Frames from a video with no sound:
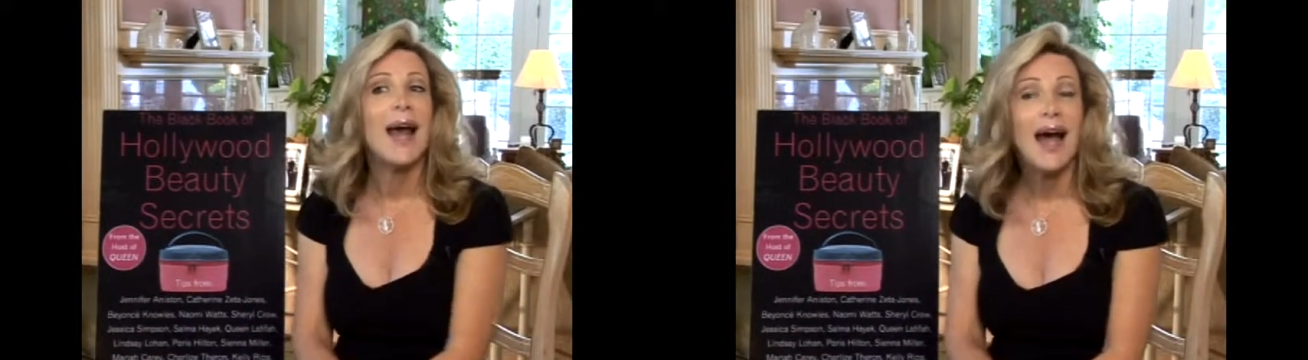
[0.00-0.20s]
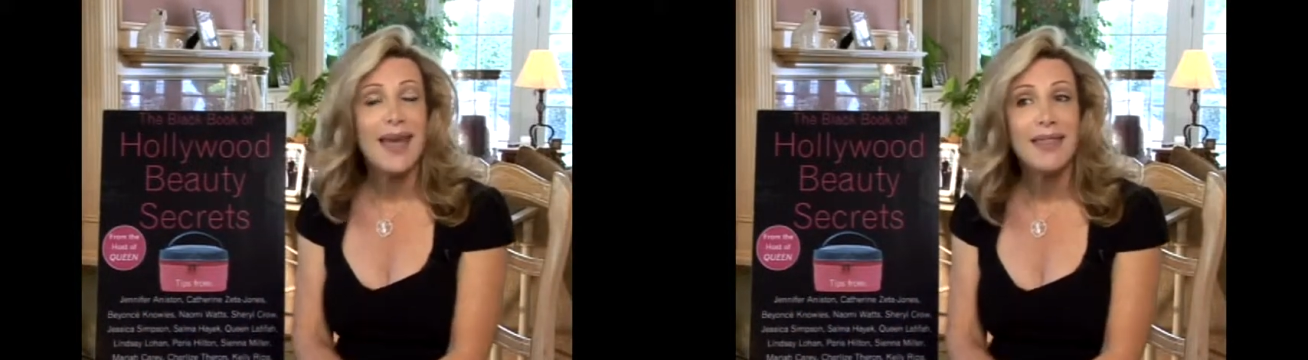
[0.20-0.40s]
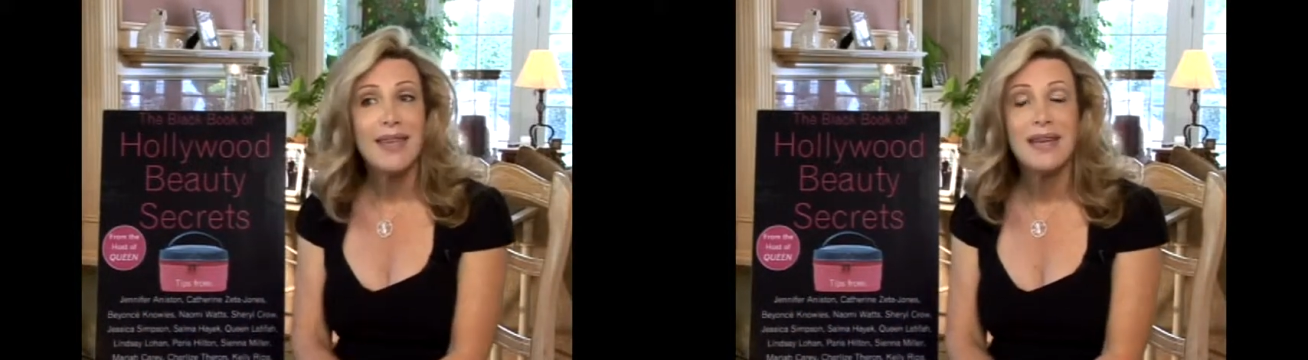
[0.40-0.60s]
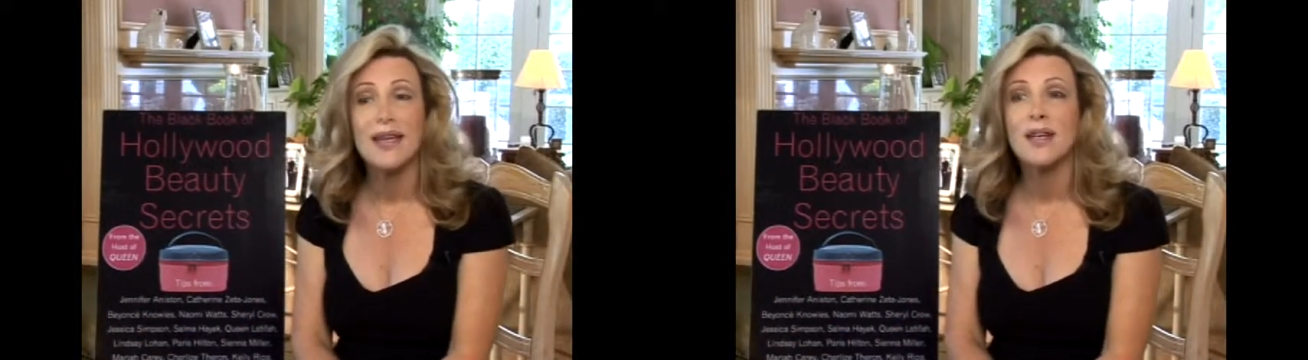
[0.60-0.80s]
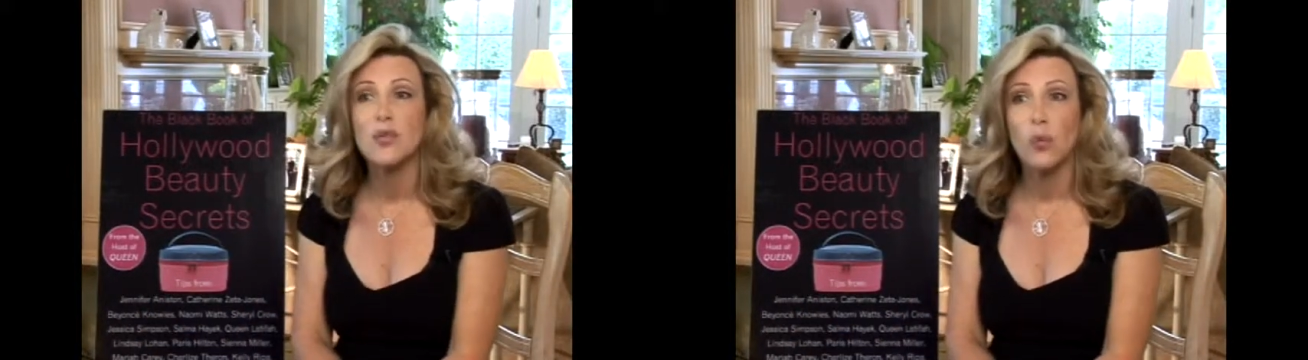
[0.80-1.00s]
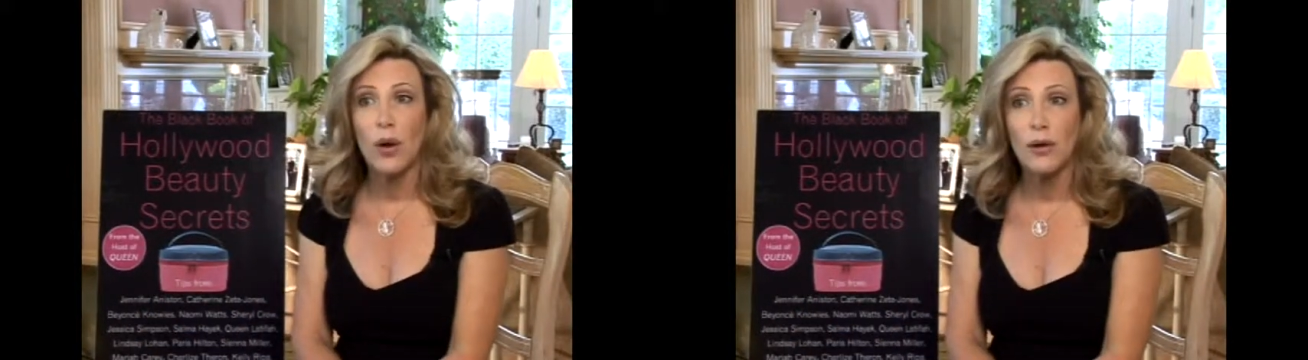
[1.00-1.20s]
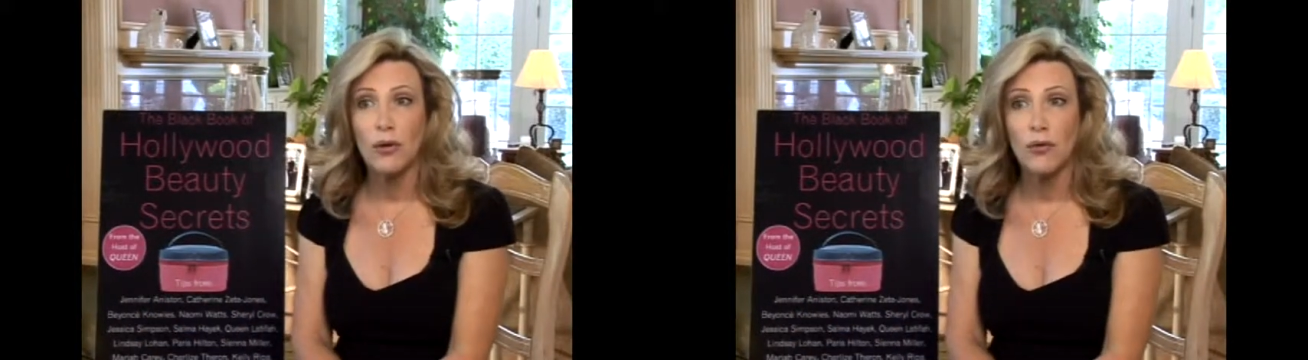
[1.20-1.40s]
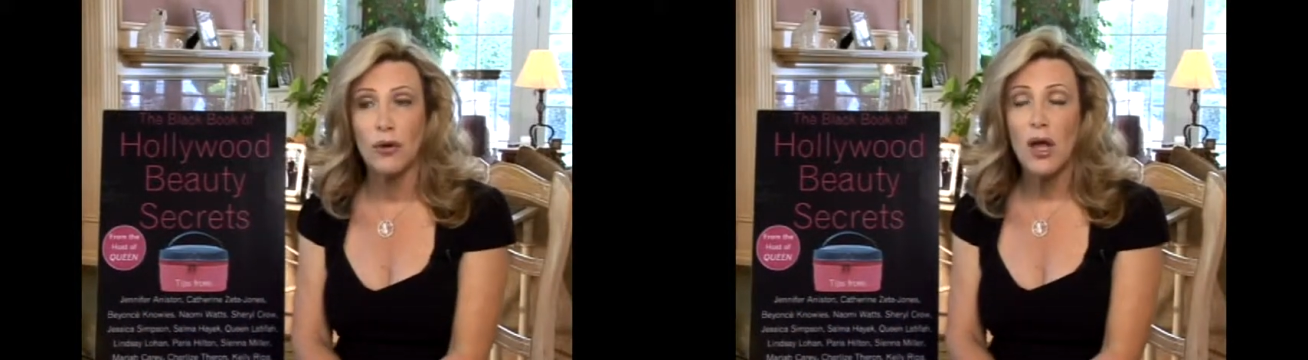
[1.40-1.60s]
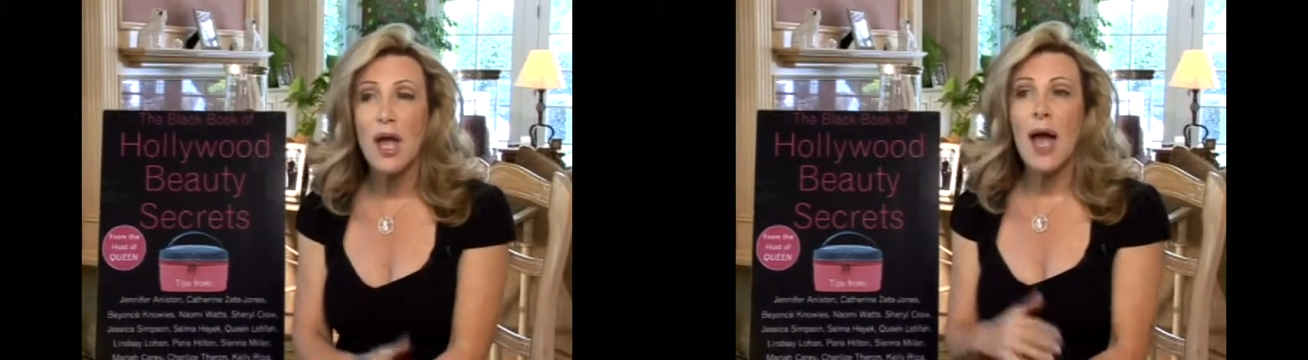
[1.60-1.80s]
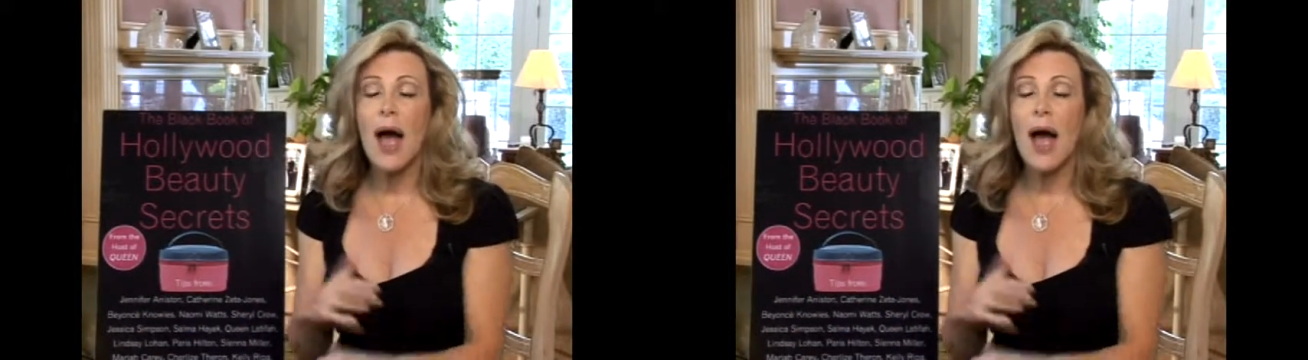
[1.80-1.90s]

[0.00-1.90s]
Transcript: and I think it is wonderful